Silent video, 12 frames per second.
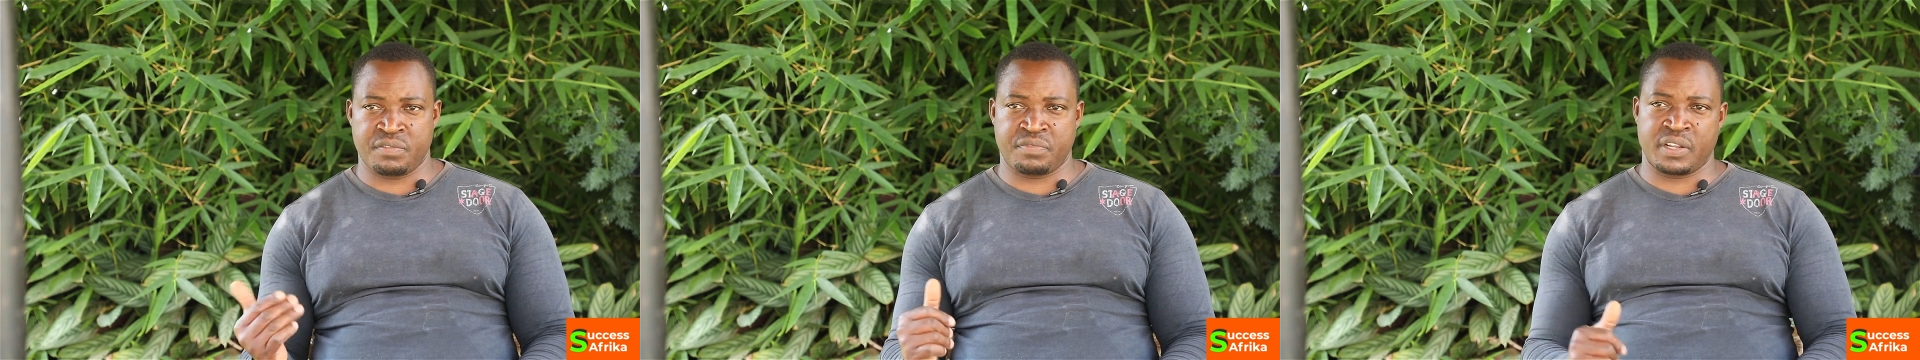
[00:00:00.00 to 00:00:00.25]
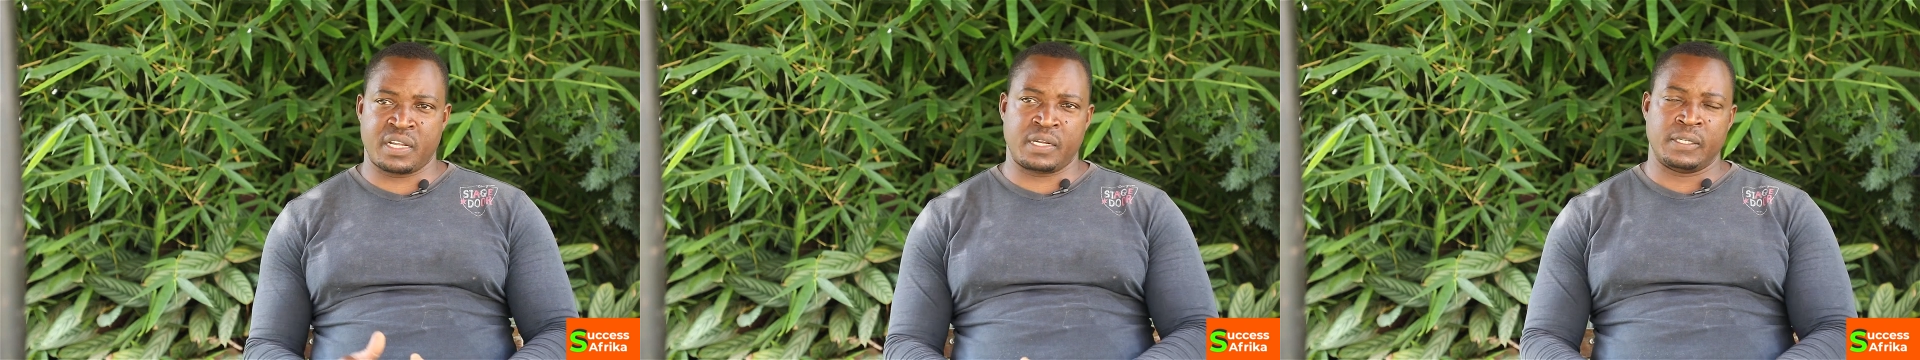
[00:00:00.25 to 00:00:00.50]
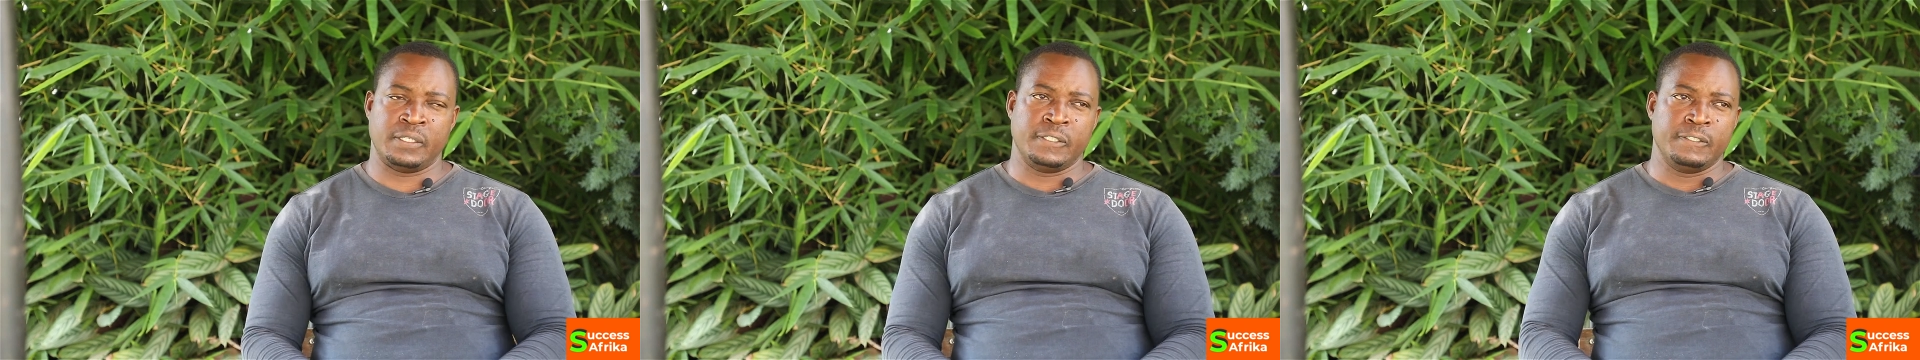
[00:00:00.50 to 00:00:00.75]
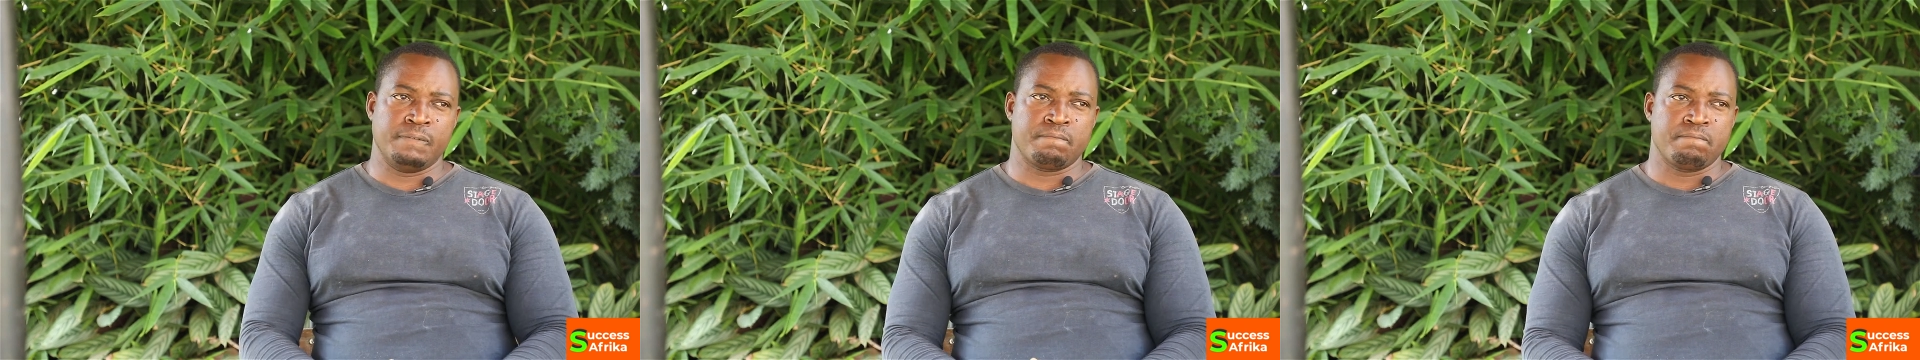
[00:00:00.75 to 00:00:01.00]
Africa,
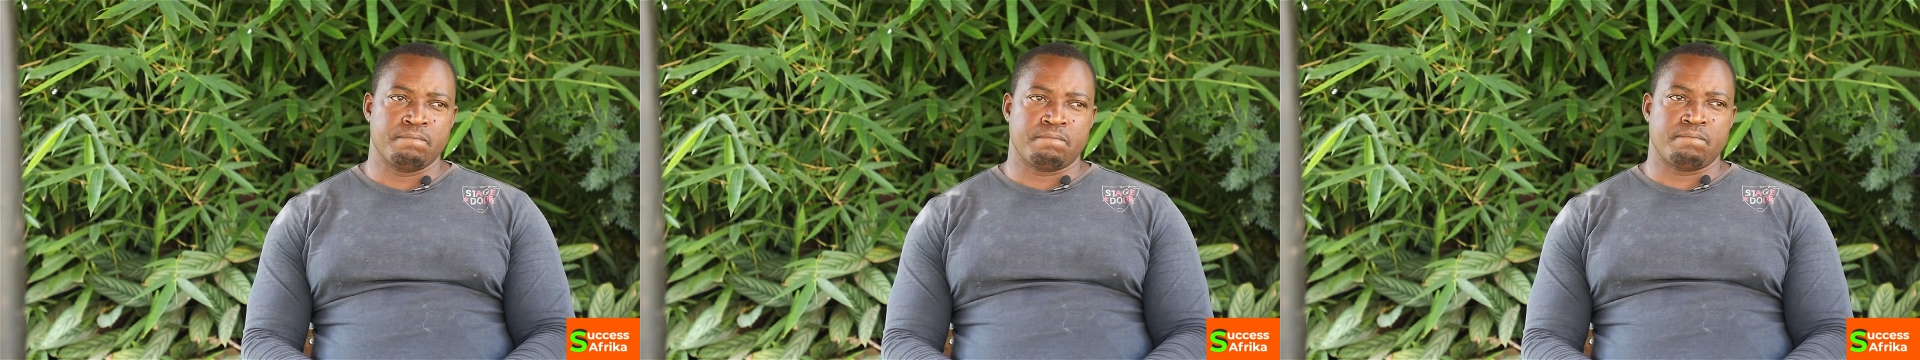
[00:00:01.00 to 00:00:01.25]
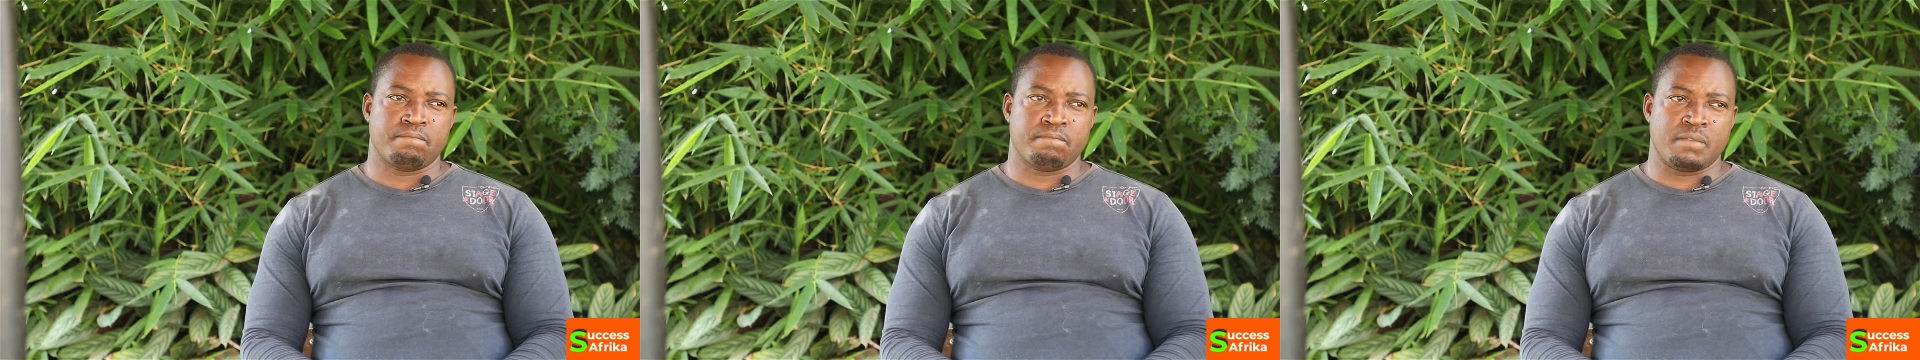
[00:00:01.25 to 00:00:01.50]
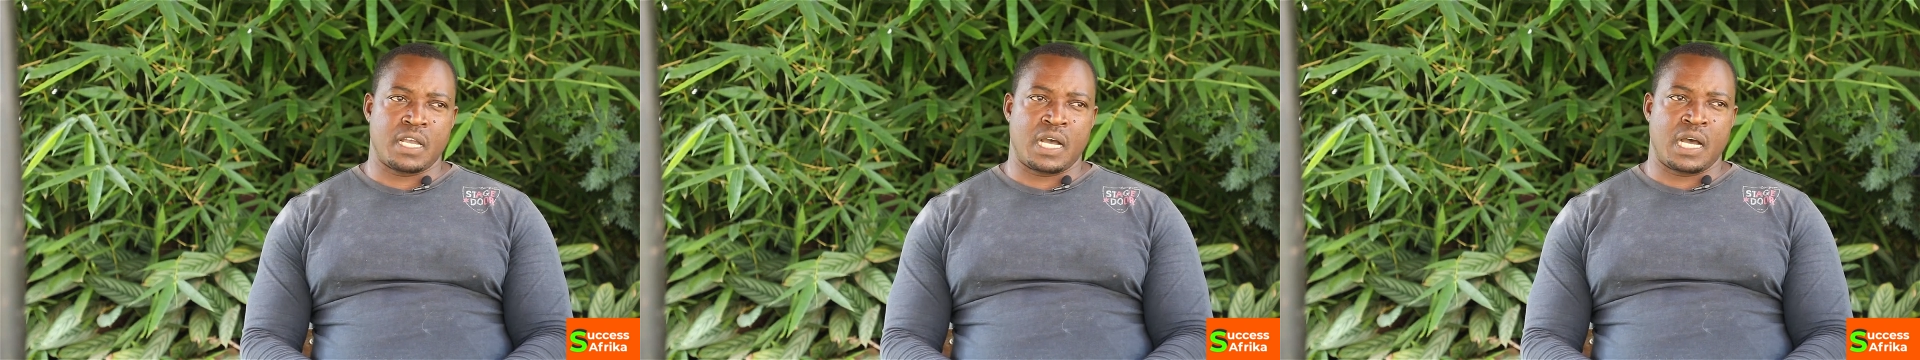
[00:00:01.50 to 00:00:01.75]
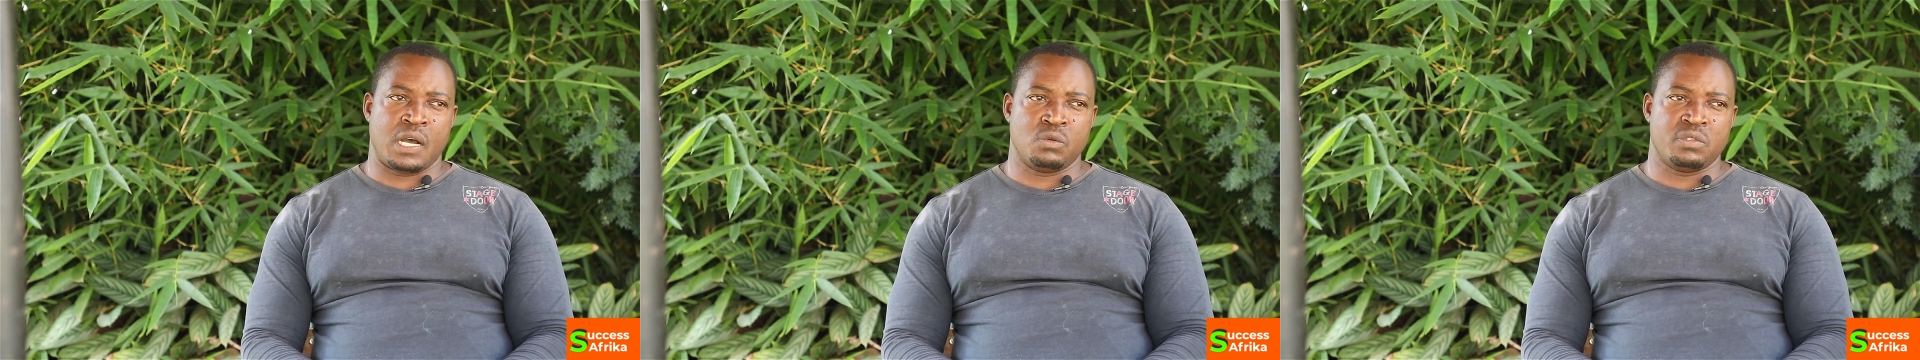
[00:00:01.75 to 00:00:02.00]

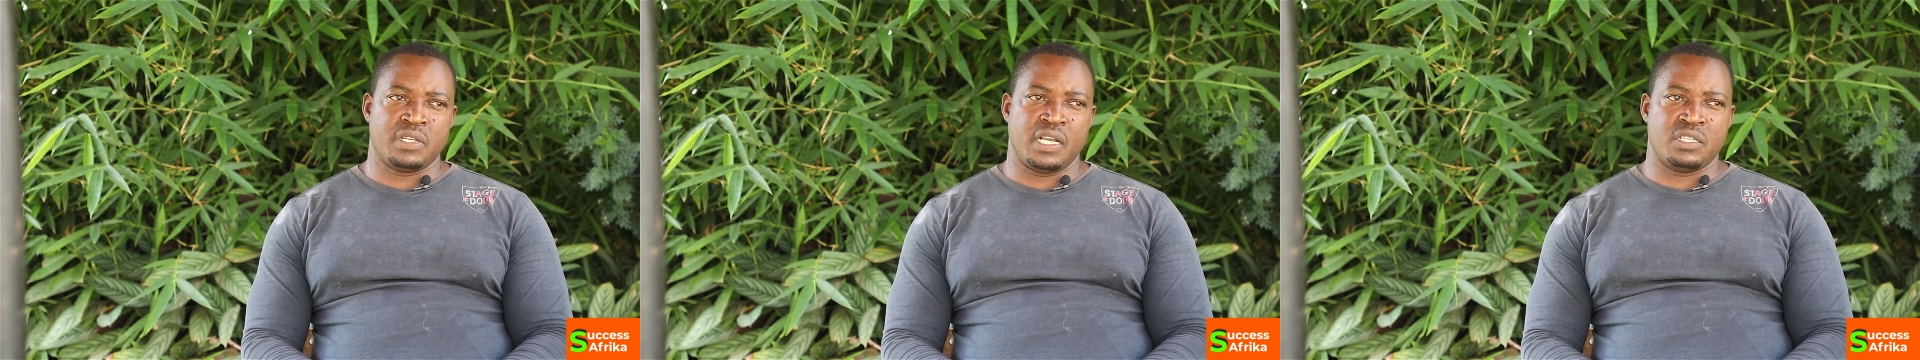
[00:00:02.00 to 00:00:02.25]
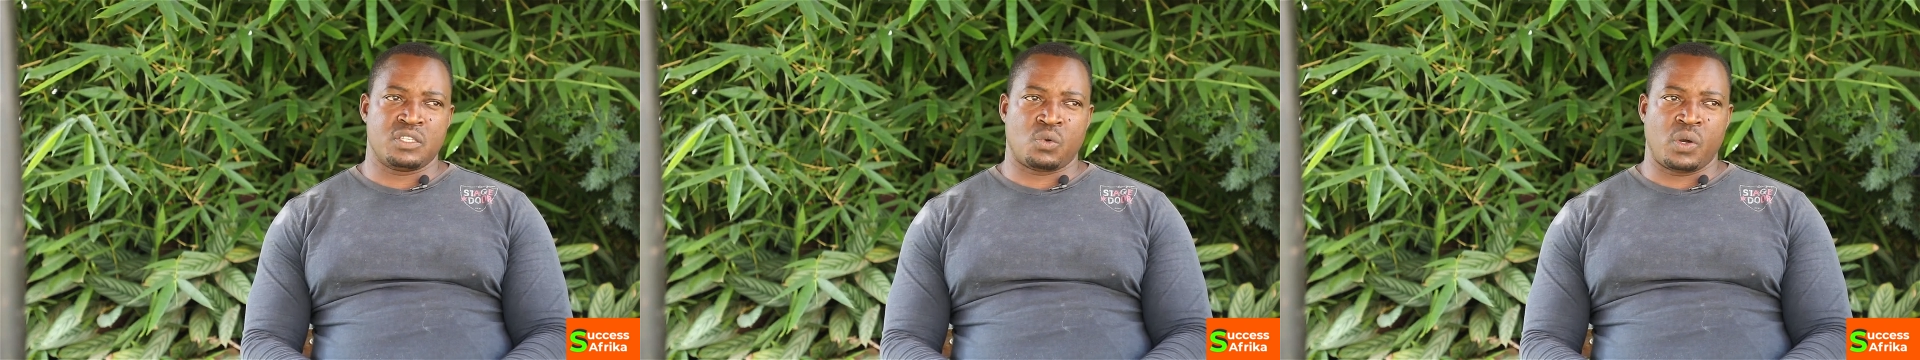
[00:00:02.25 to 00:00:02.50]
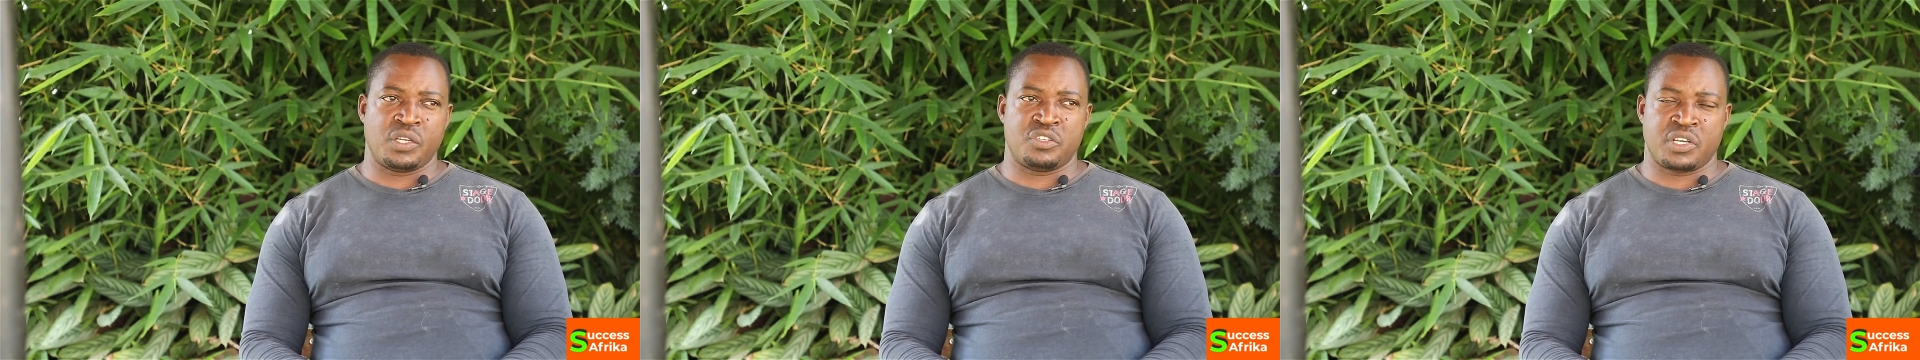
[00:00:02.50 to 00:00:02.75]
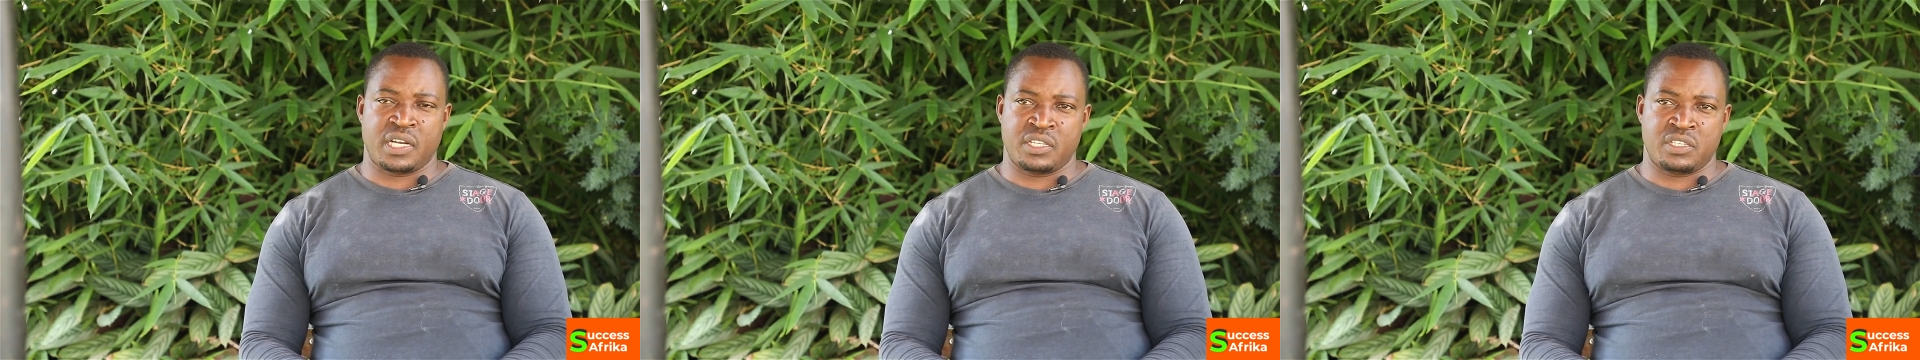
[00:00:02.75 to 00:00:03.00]
I would say it's quite
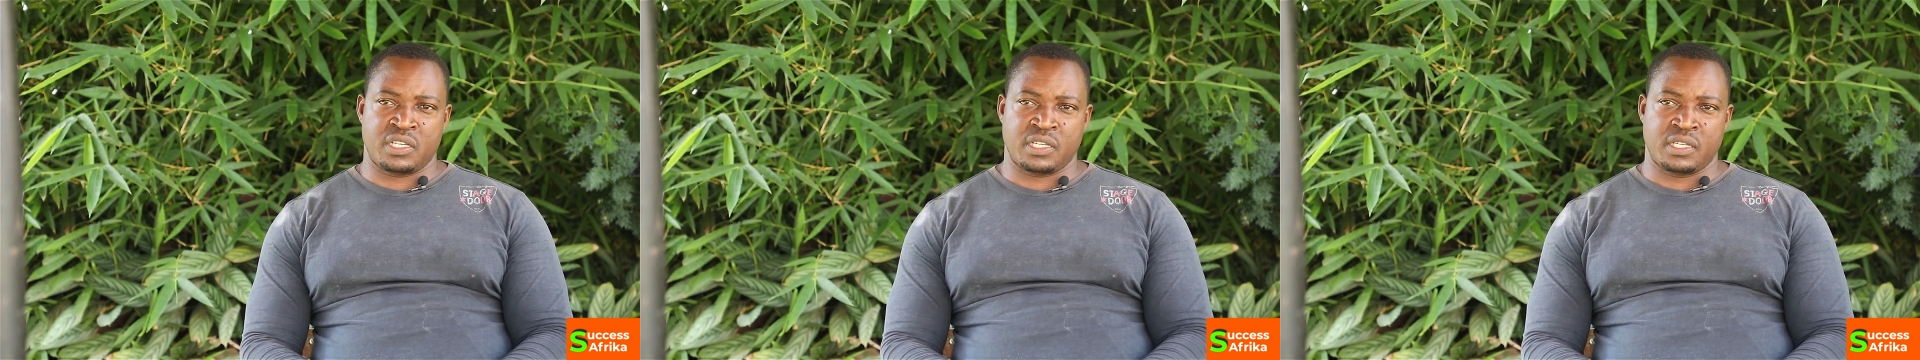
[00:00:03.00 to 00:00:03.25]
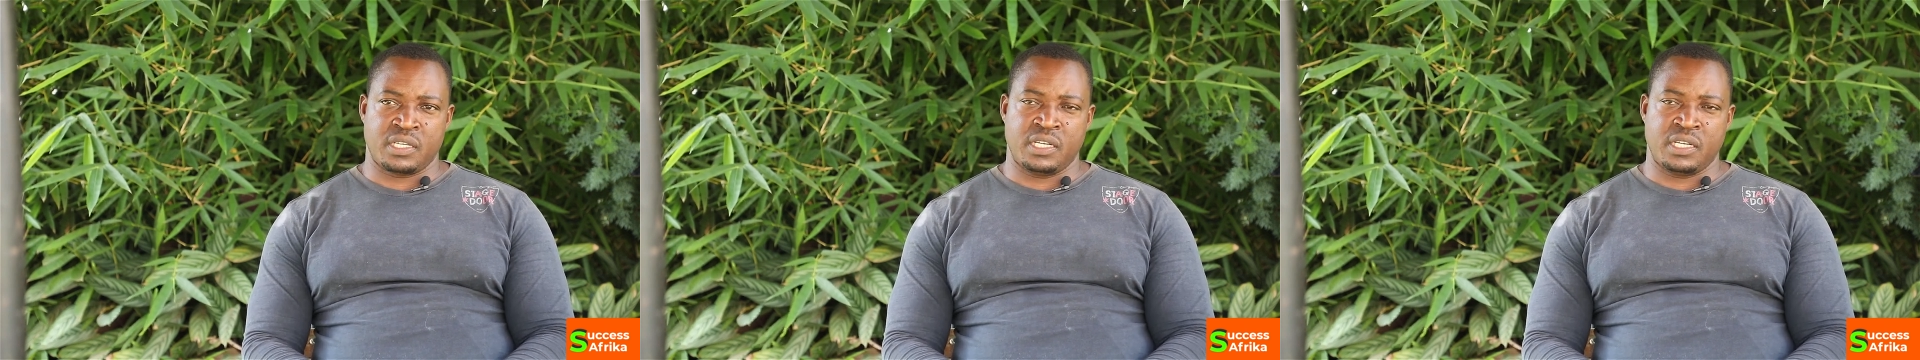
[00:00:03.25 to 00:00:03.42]
challenging.